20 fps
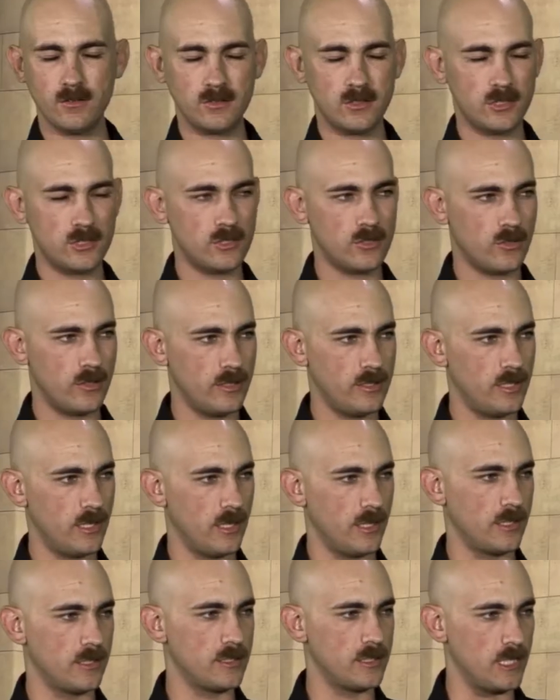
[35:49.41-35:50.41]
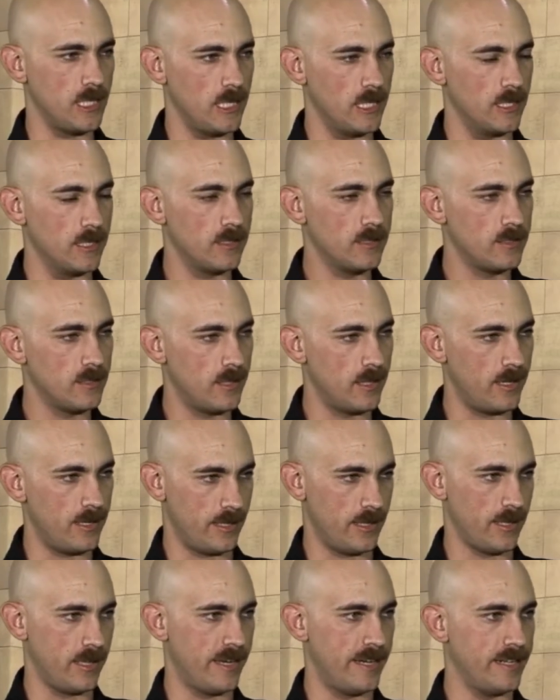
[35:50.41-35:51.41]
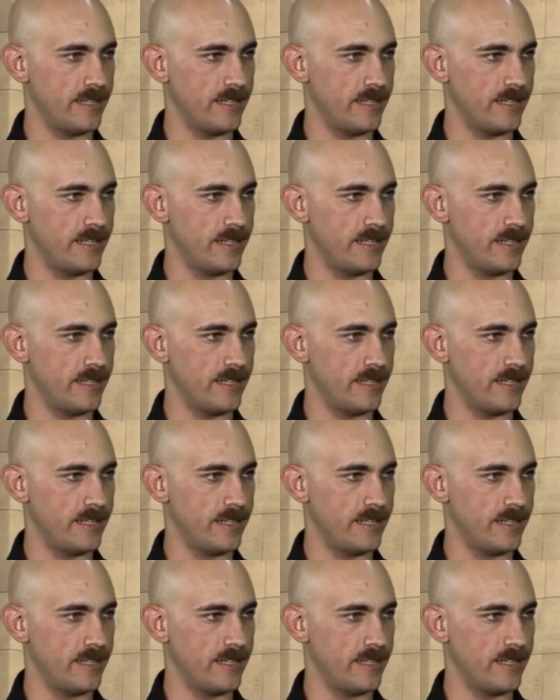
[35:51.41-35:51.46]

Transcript: storytelling scene in LA?